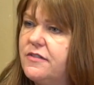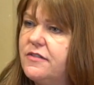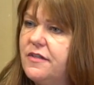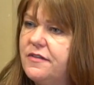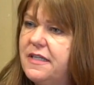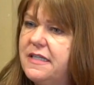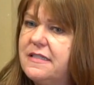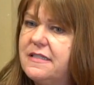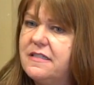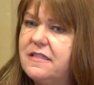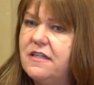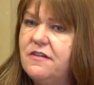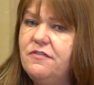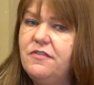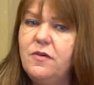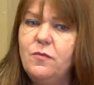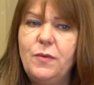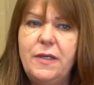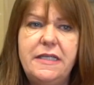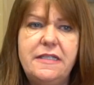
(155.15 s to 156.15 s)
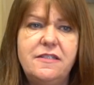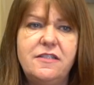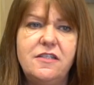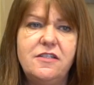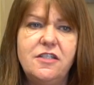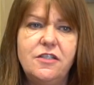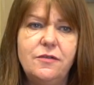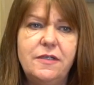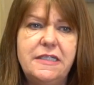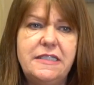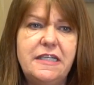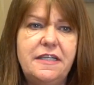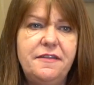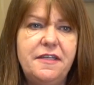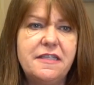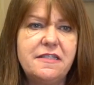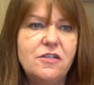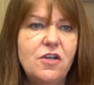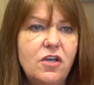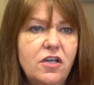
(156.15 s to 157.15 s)
So there's different ways to do it, and
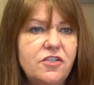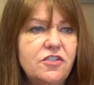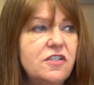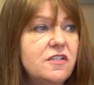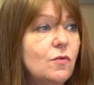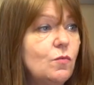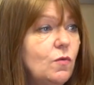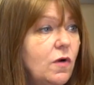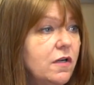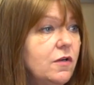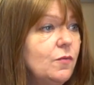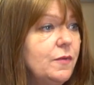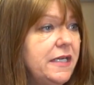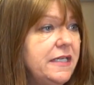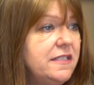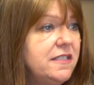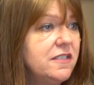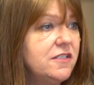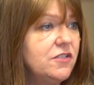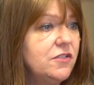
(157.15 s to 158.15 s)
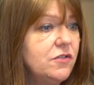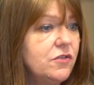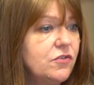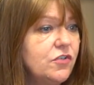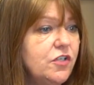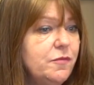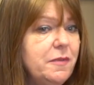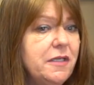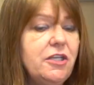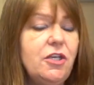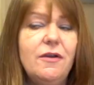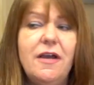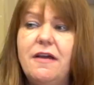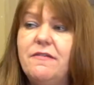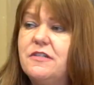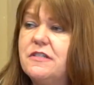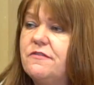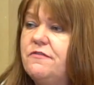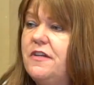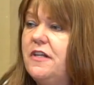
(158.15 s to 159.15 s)
there's not just one way to do grooming. You
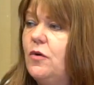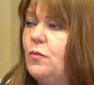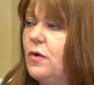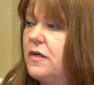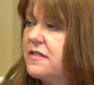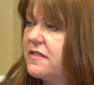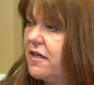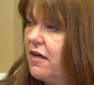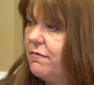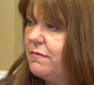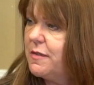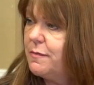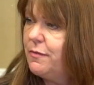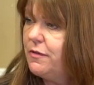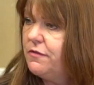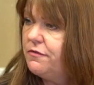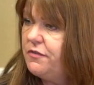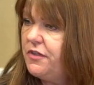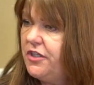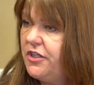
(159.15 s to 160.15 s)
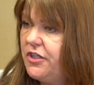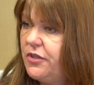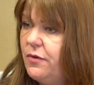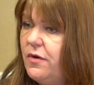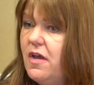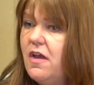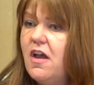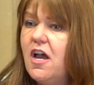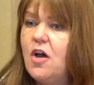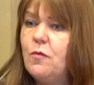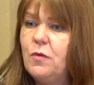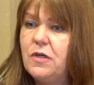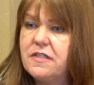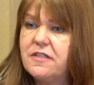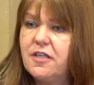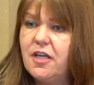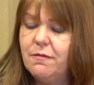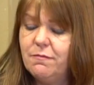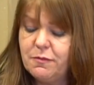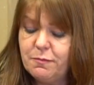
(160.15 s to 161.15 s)
have to feel what's comfortable for you and what's
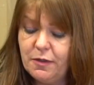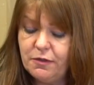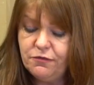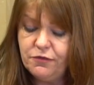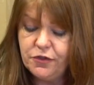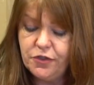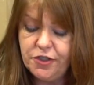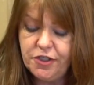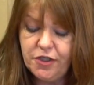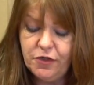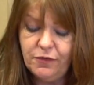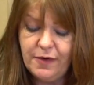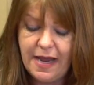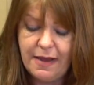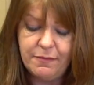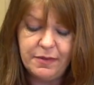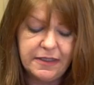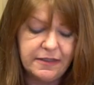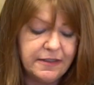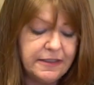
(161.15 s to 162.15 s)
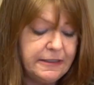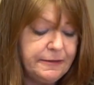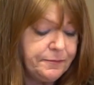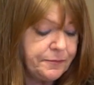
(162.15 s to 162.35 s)
comfortable for your rabbit.